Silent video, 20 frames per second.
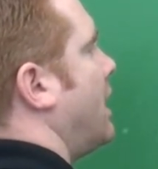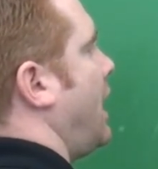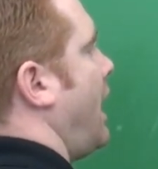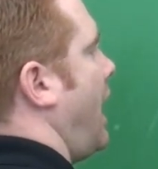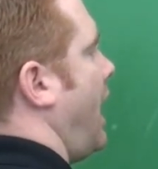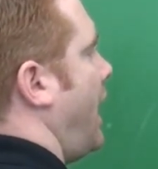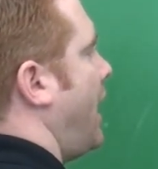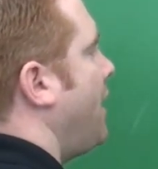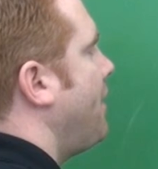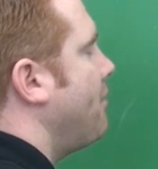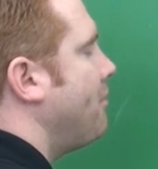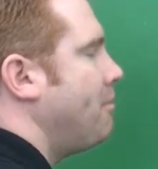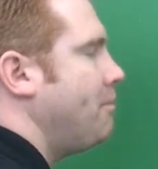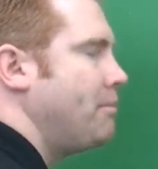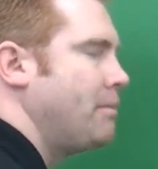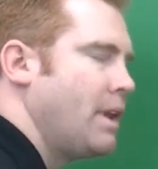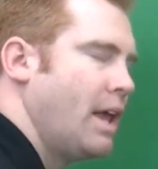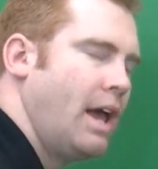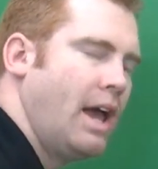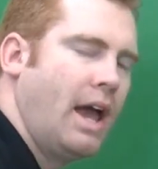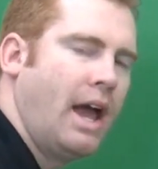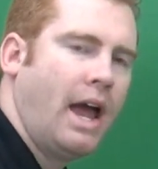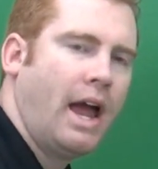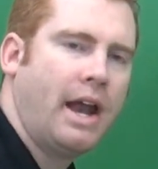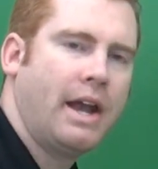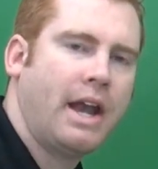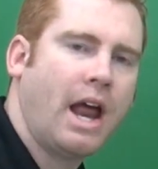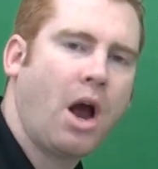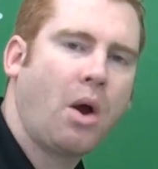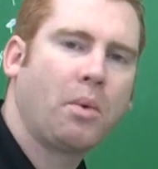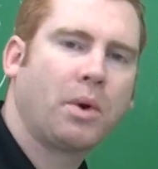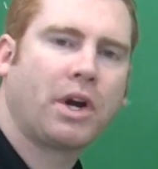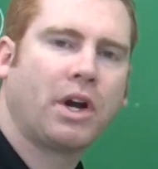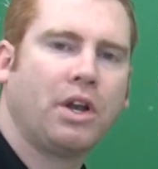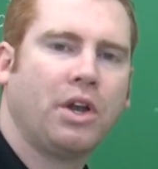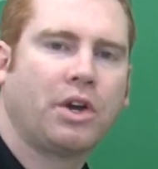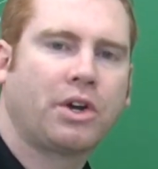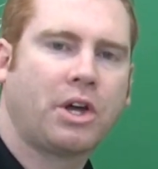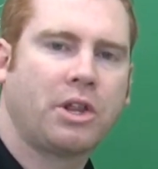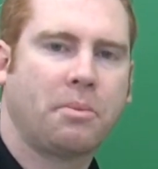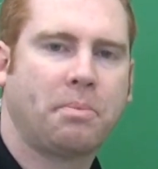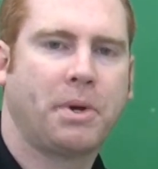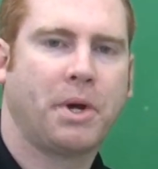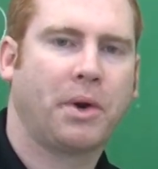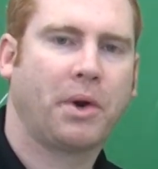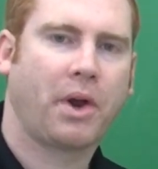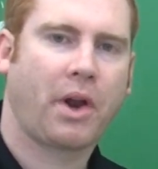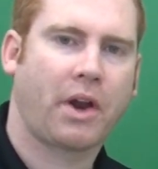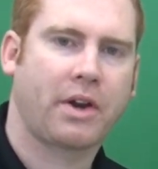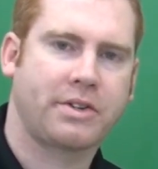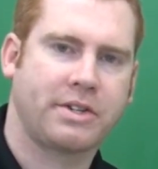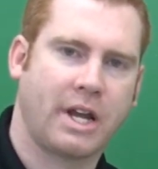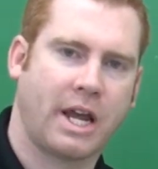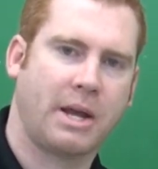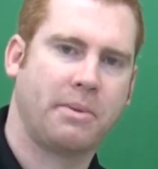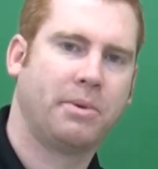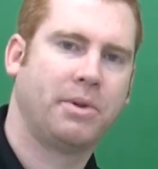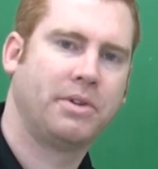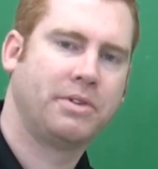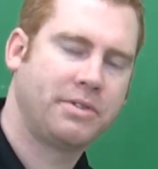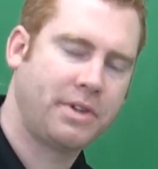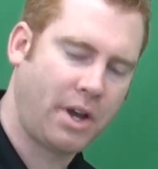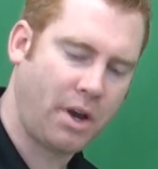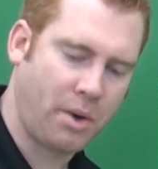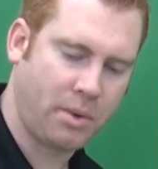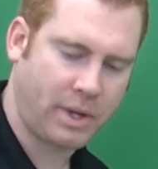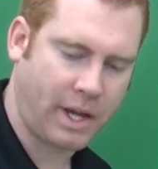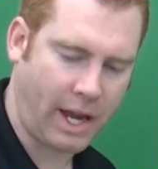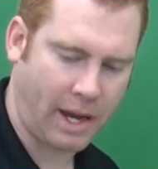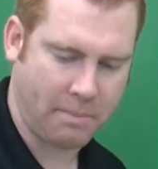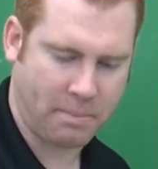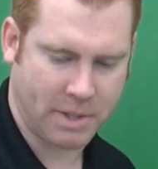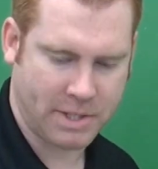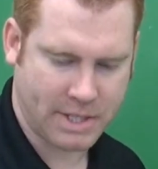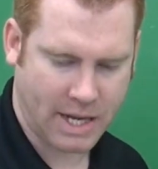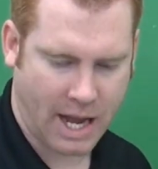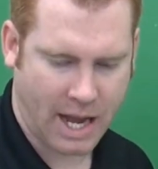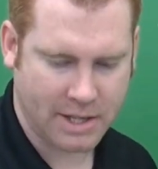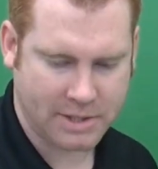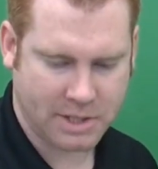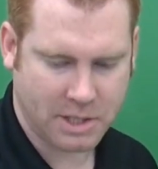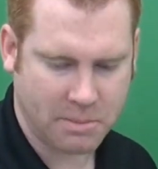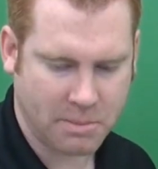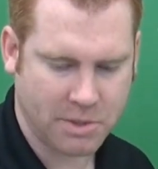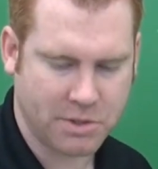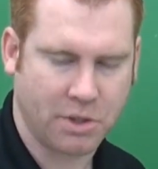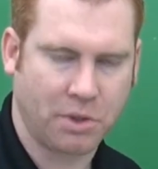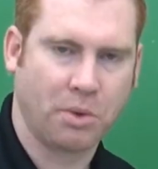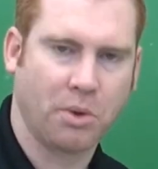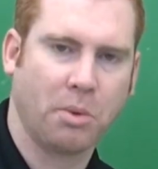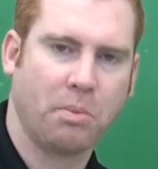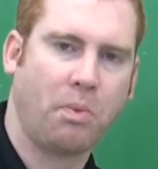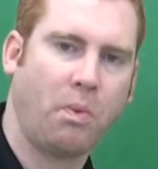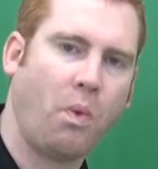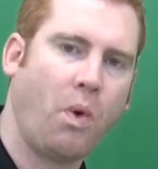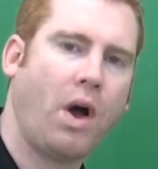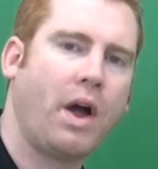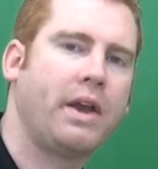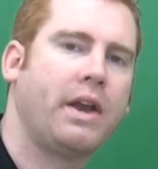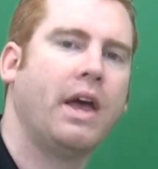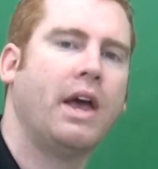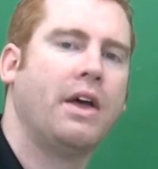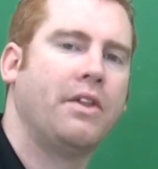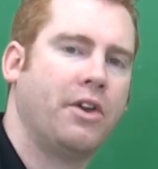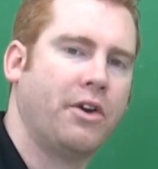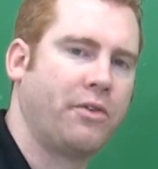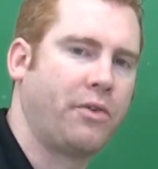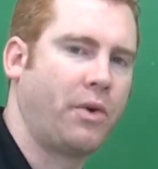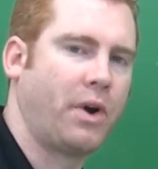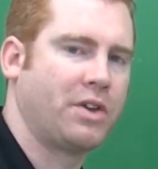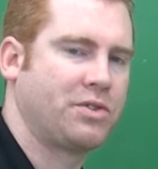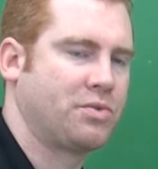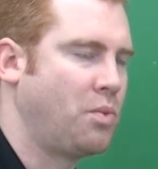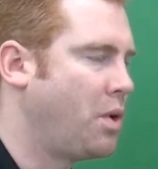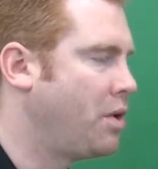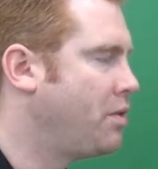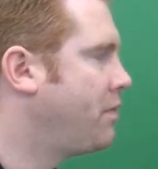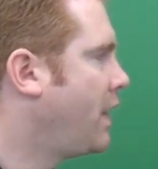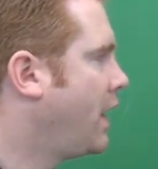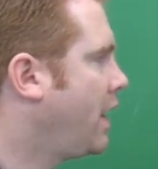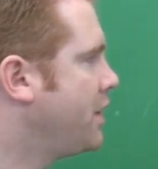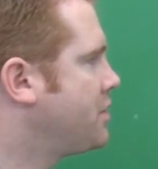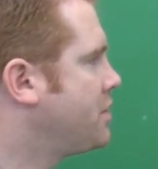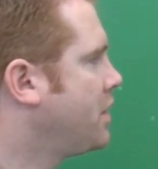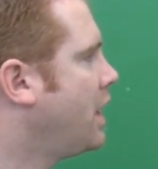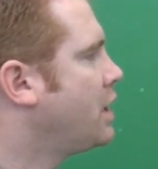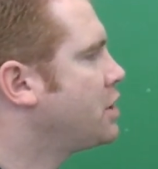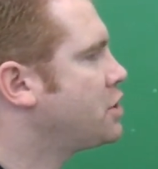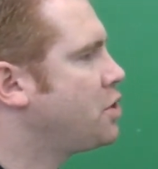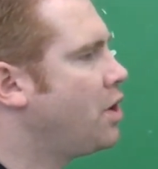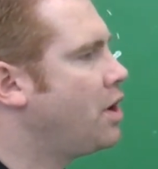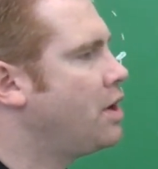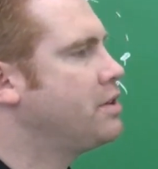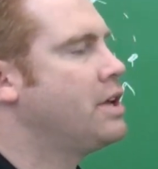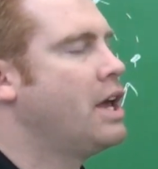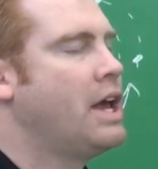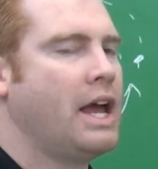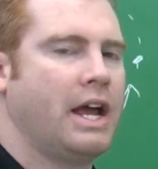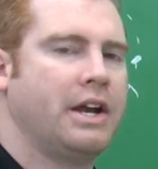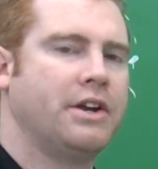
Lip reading: K. And now we're going to look on the periodic table and say, okay, potassium is in group 1, therefore it has 1 valence electron.